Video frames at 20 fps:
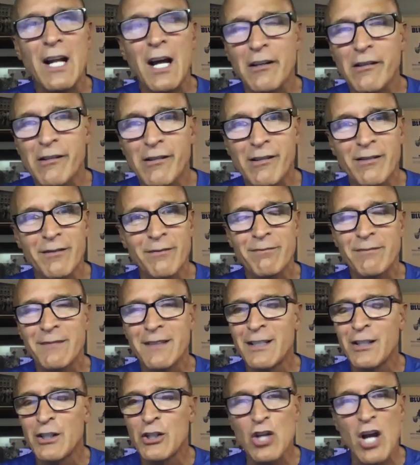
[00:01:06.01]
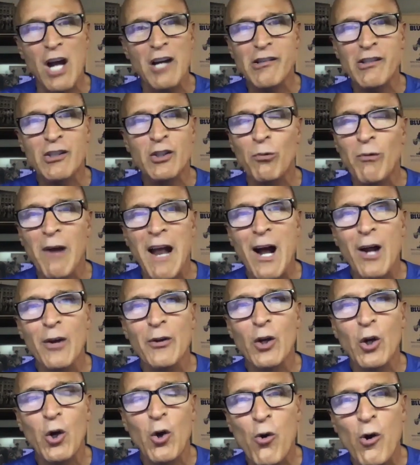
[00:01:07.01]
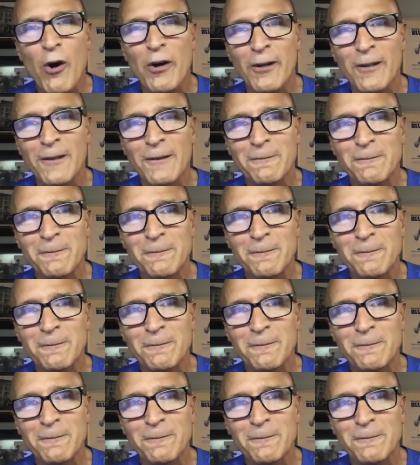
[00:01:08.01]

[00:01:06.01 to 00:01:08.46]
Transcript: us just around the corner.